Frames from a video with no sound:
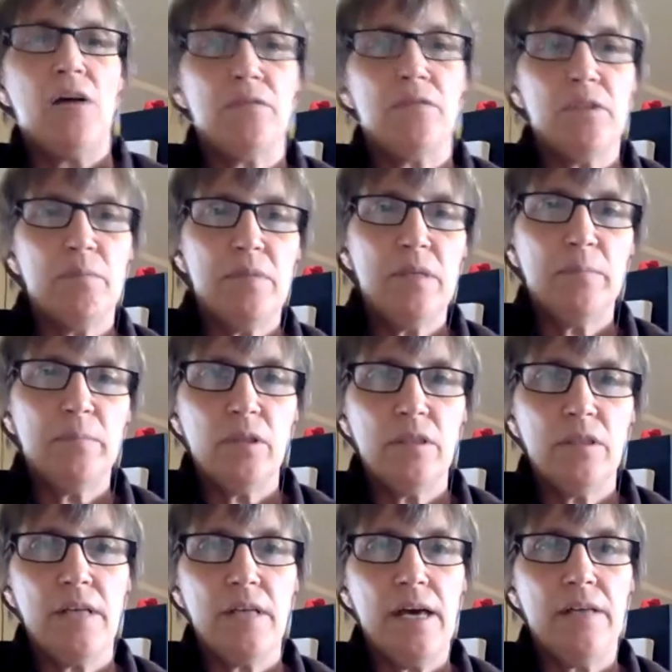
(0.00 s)
to people is
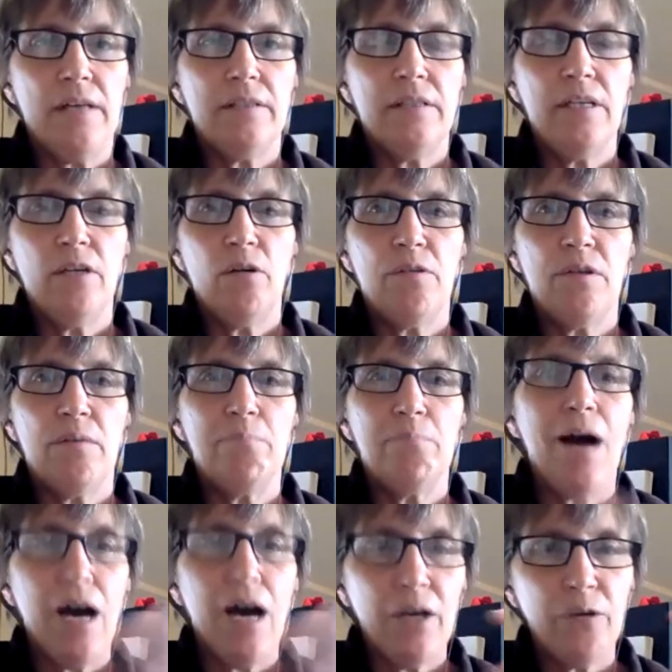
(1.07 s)
that, the
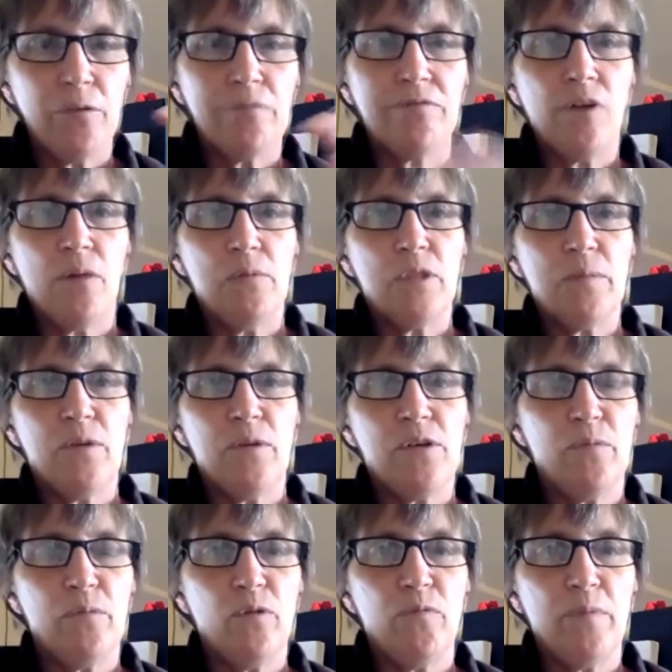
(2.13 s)
modern farmers
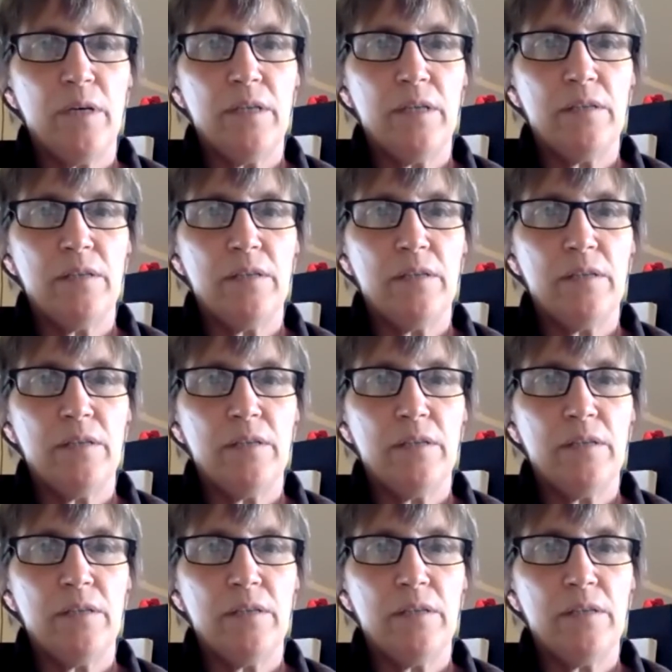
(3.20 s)
market movement,